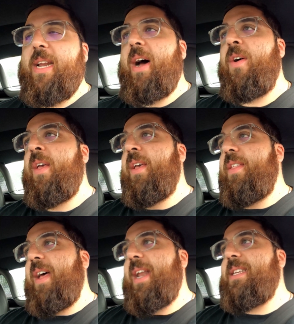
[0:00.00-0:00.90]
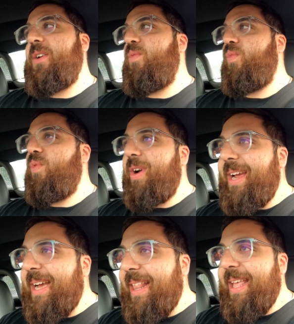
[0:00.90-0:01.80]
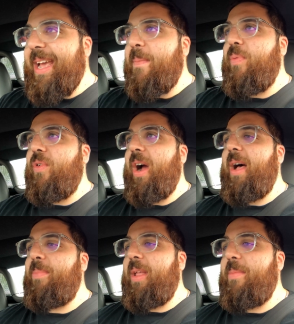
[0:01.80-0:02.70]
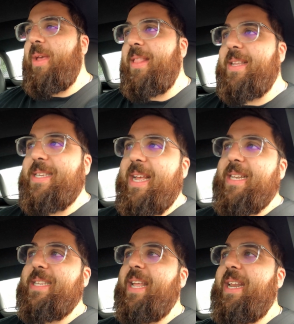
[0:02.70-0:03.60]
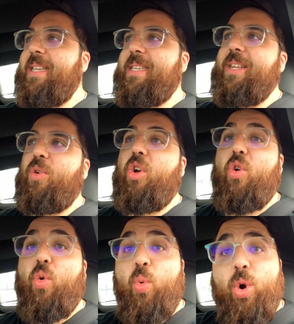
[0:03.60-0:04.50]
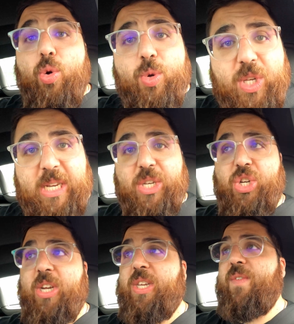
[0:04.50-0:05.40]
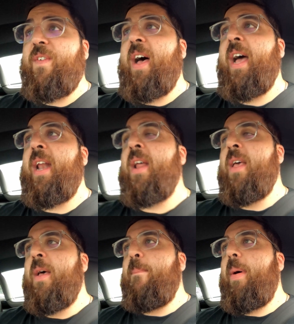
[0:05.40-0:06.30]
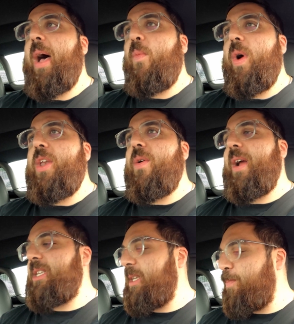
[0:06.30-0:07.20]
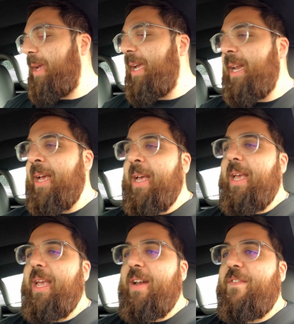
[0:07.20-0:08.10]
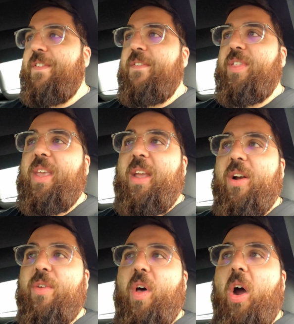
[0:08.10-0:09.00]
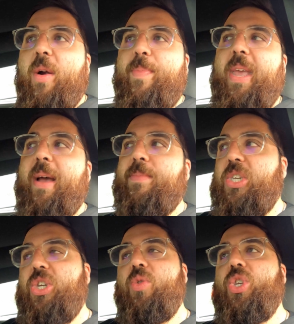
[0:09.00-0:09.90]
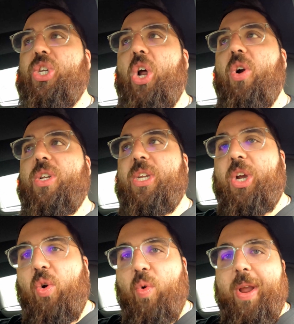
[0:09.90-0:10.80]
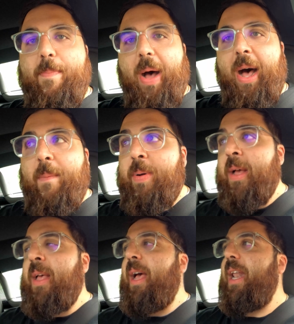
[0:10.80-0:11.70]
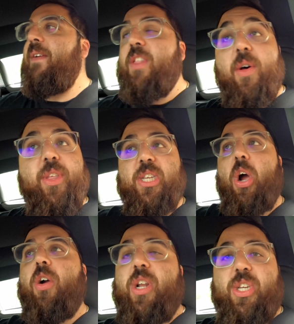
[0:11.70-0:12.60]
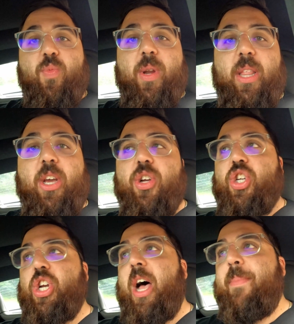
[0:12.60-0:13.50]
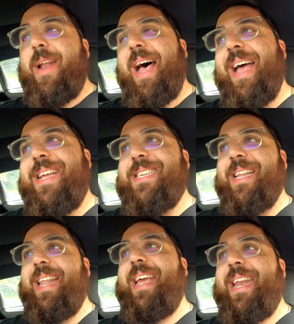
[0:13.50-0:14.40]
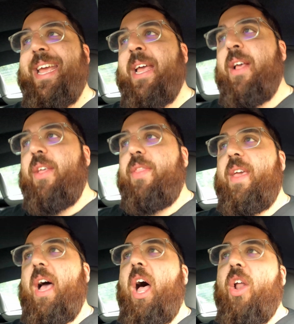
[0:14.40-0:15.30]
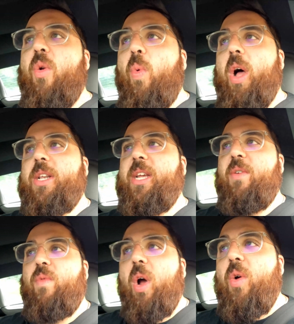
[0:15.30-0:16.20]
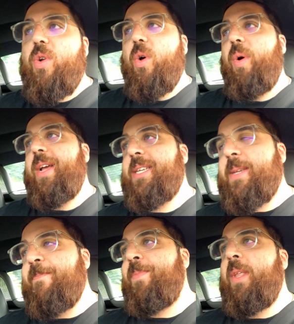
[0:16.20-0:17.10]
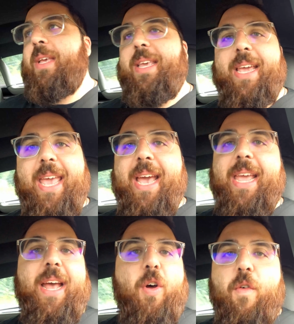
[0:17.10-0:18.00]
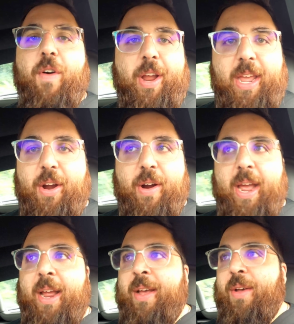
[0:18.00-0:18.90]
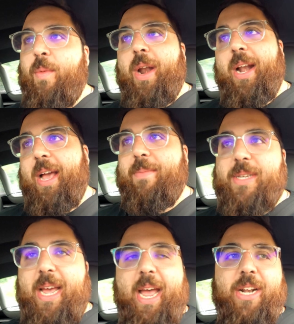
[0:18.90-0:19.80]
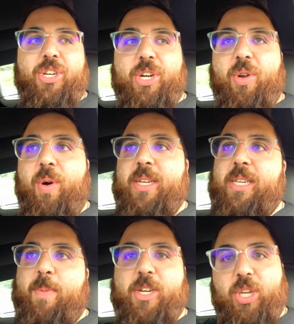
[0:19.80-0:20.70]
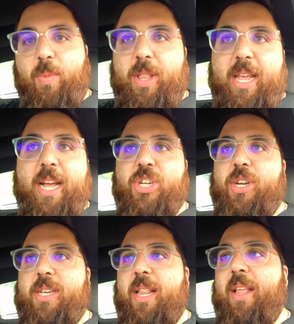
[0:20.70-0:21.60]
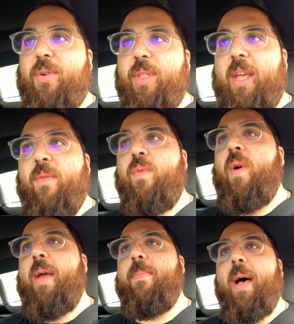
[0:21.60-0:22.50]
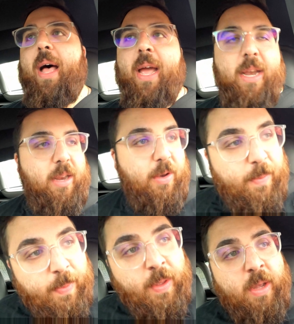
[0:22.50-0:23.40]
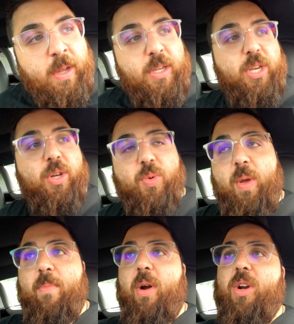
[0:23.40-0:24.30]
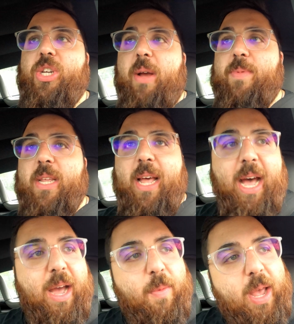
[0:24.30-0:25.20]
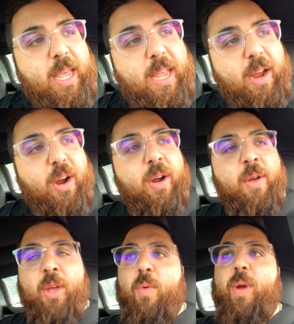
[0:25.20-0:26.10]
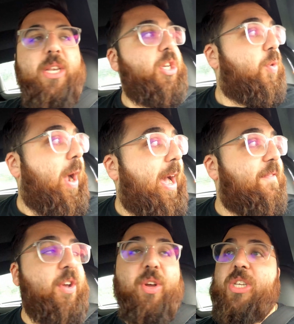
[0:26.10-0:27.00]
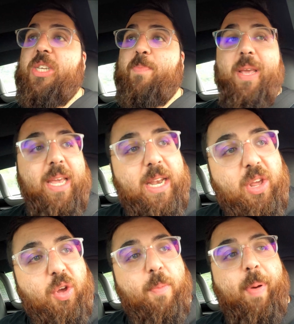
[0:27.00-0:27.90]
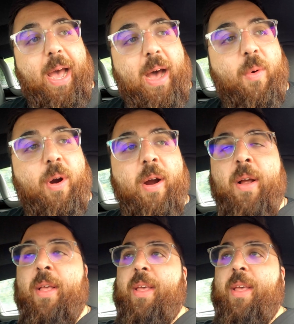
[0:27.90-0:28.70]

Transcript: Now, that isn't really a problem in the sense that it still cruises just fine, but when you're at speed in 5th gear, the RPMs do start to creep up. And even though this car does a really good job at isolating the unwanted road noise, you can't get over gearing when it comes to engine noise, especially when the engine is literally right behind you. So as we merge up to the highway here, we do have good speed, good power.